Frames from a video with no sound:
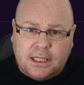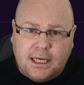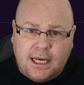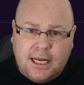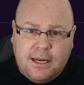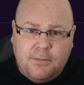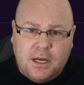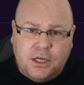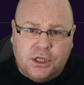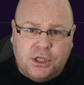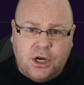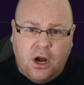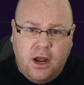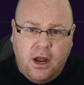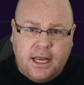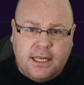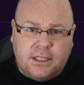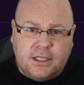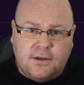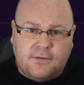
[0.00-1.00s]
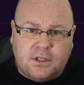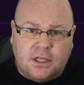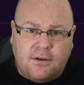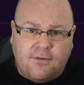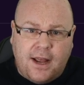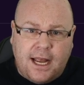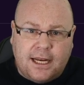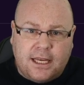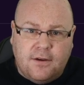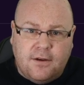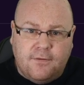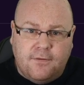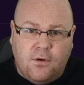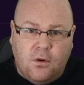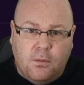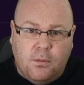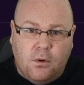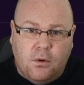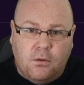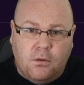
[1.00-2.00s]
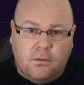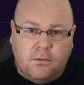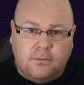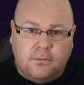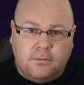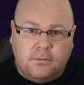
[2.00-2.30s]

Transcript: sleeping giants of Slovakian football.